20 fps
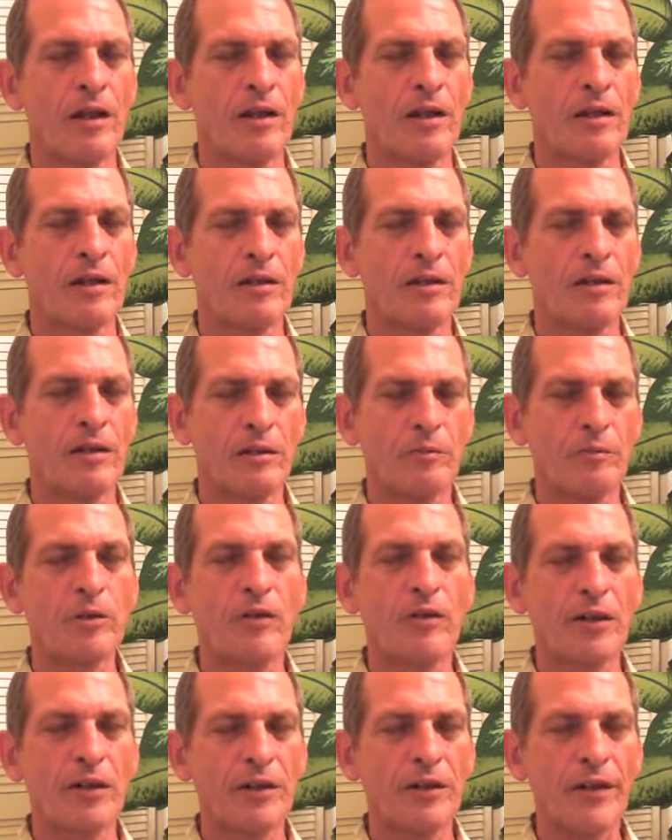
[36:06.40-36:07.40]
And move
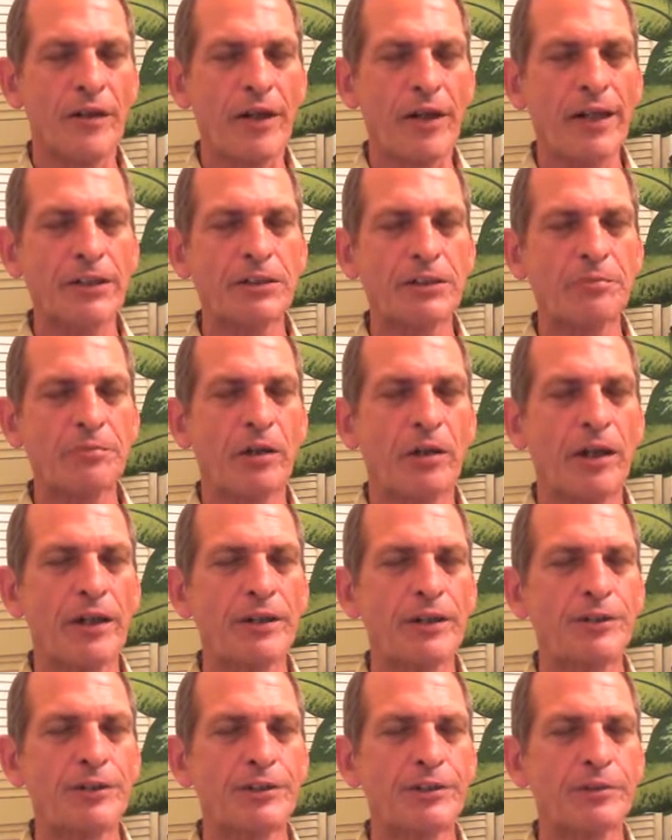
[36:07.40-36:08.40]
on to the next
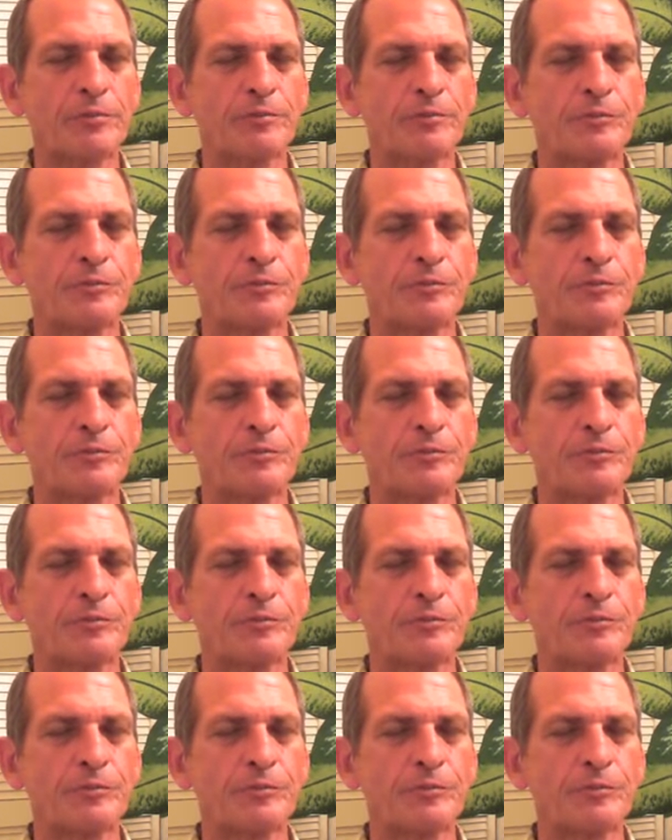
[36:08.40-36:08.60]
place.